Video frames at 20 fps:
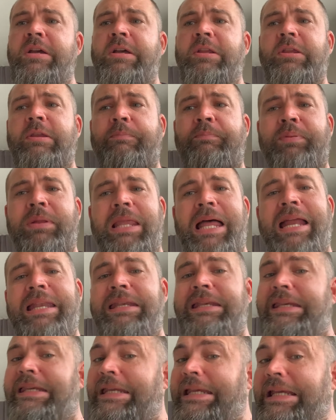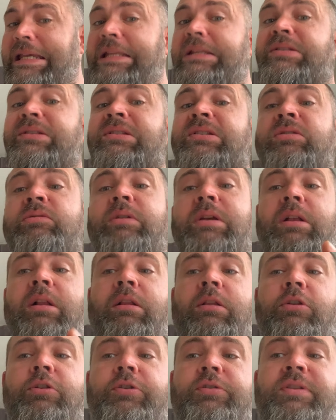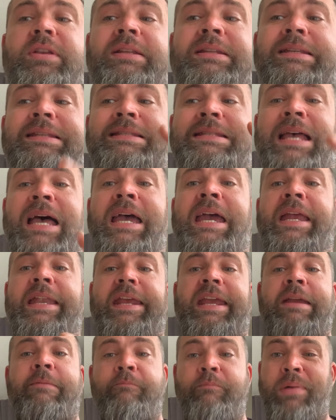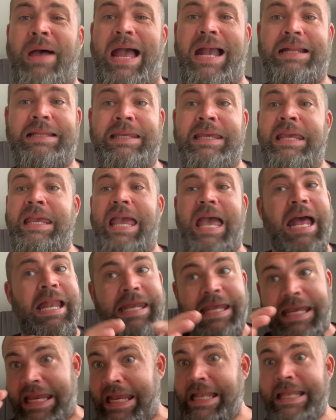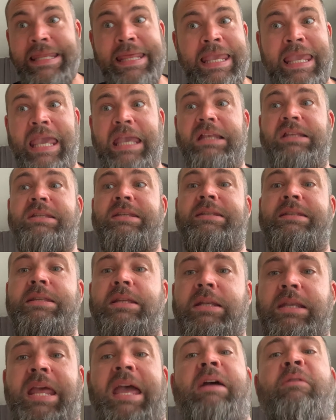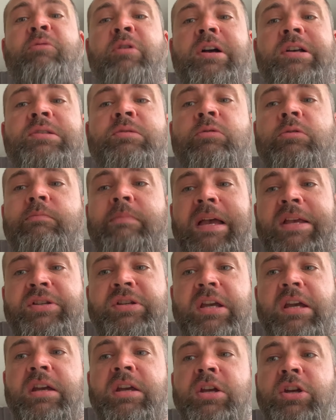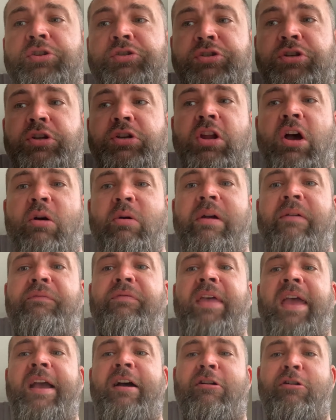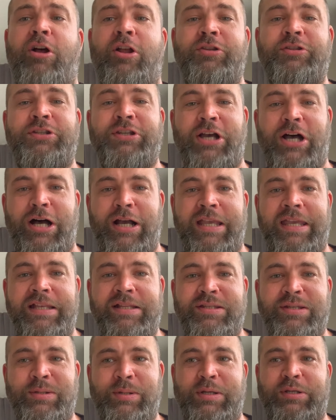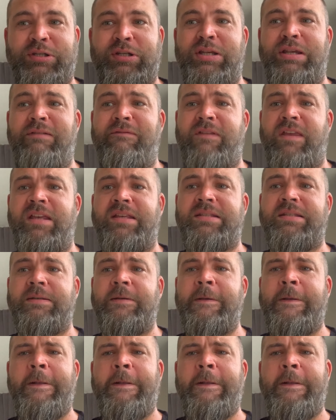the plan needs to include the desired impact and indicators the networks will measure to know if they are on target to achieve this.